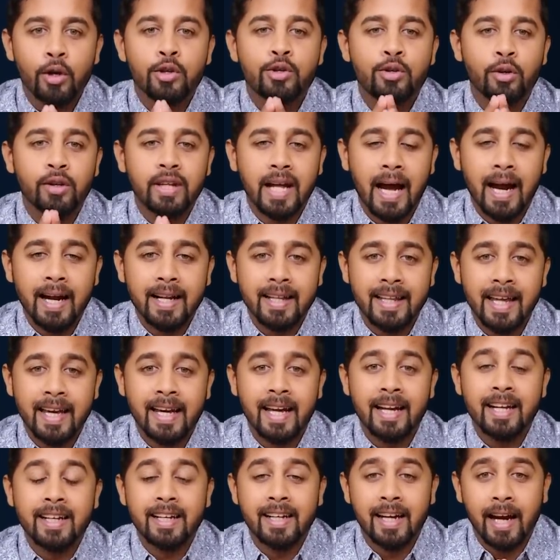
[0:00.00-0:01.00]
so that they
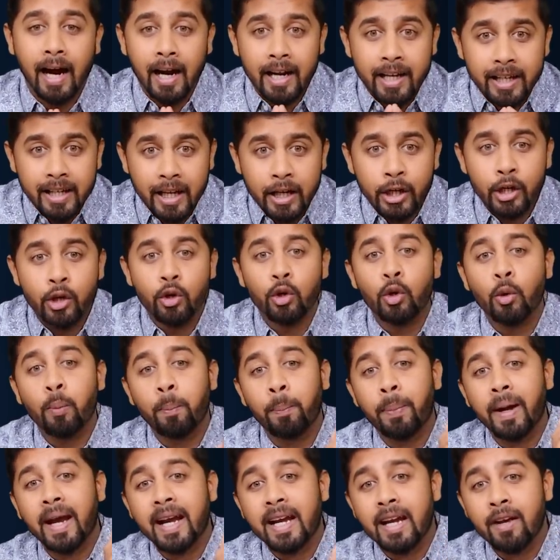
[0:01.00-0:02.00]
can continue to
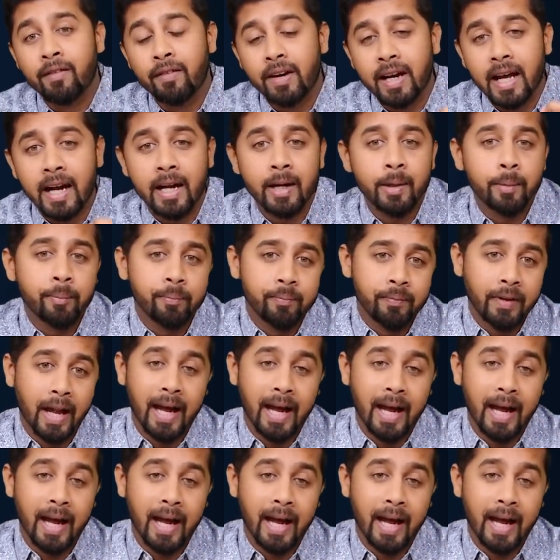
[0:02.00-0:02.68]
pay dividend